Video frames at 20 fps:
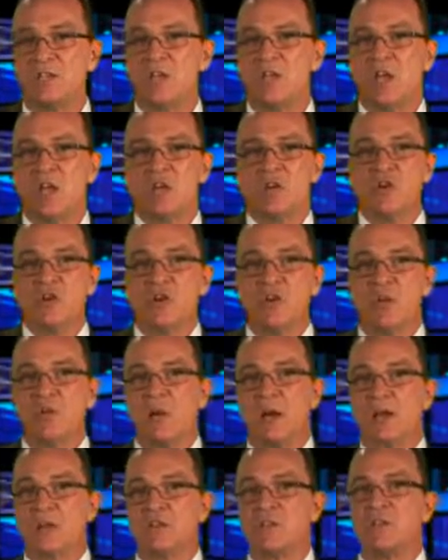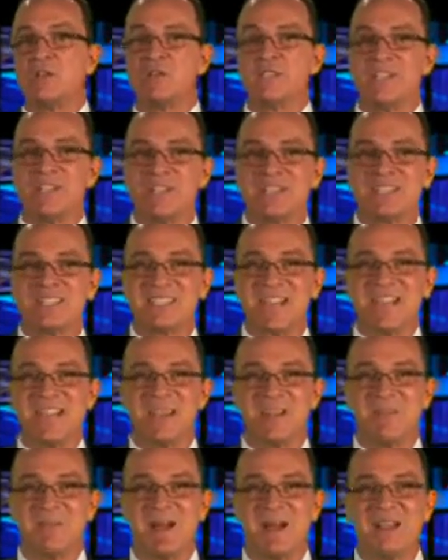You'll get about 2 sentences out of your
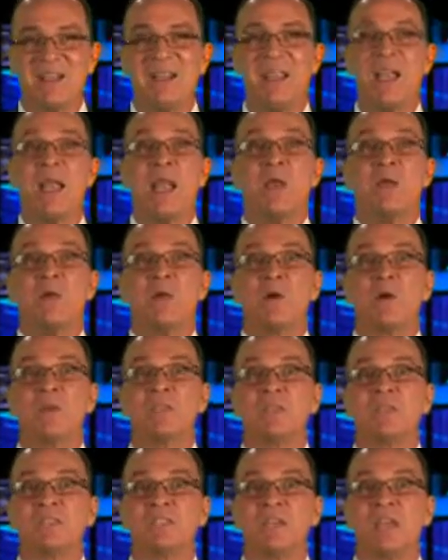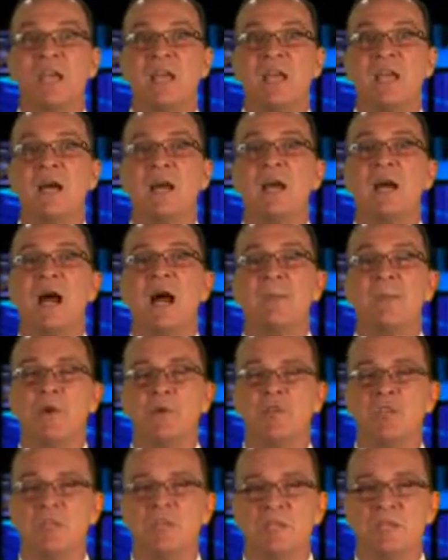mouth, and what do they say? How much
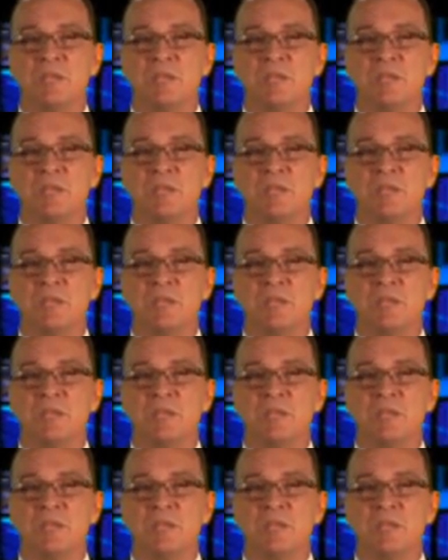is it?